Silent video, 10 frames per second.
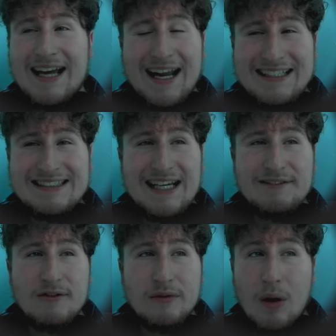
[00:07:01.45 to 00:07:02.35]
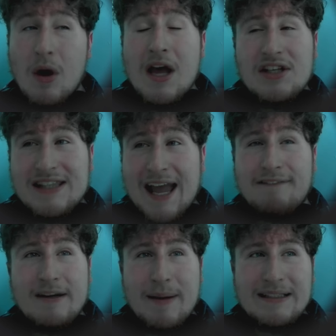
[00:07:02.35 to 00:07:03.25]
and incisive as well
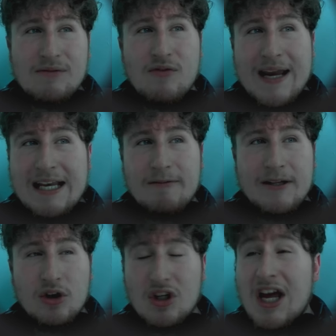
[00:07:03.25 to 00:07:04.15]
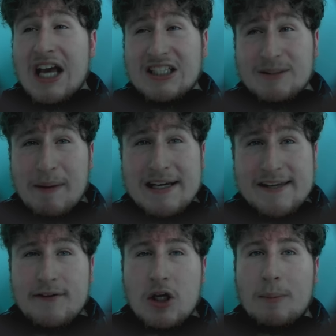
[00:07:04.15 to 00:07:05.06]
definitely makes it really, really good,
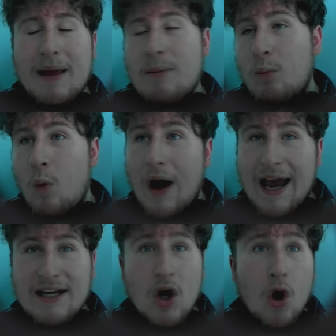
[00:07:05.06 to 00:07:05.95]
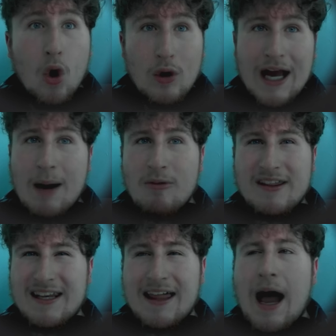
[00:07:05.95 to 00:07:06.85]
especially if you're playing wide or cam or
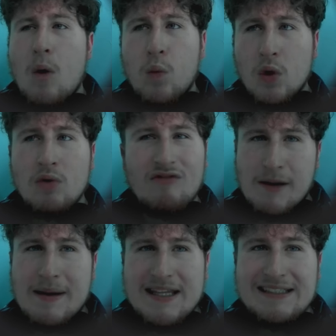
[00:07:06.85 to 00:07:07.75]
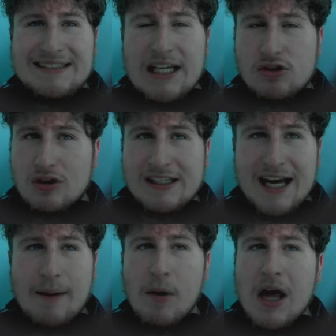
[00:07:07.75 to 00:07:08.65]
anything like that. I wouldn't recommend this centrally
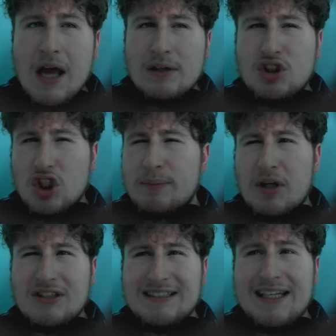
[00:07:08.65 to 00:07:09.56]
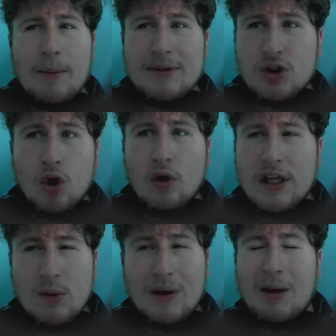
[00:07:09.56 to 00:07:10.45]
cam, just because he's a little bit taller and
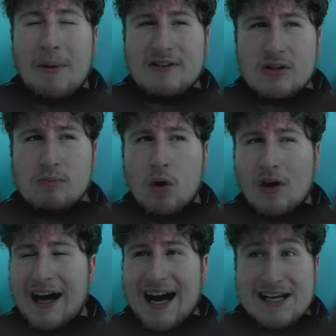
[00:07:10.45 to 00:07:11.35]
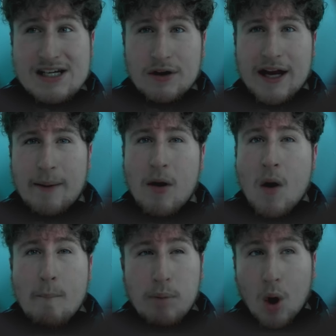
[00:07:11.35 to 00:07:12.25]
you want a little bit of smaller, agile cam.
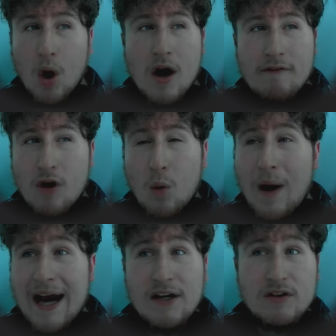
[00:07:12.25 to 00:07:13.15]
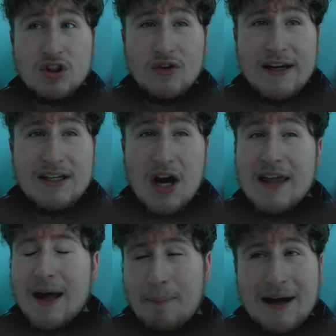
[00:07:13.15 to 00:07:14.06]
But for a wide or a striker,
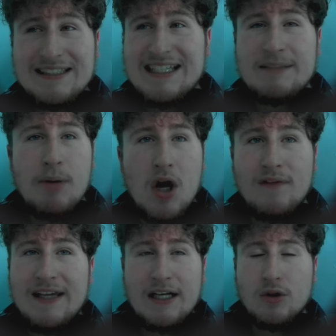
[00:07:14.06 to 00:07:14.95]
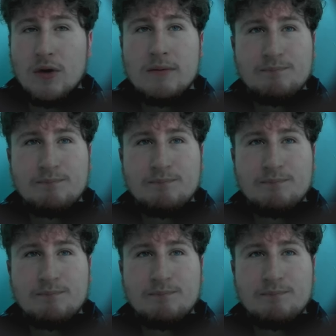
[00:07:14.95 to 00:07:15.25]
that passing is perfectly adequate.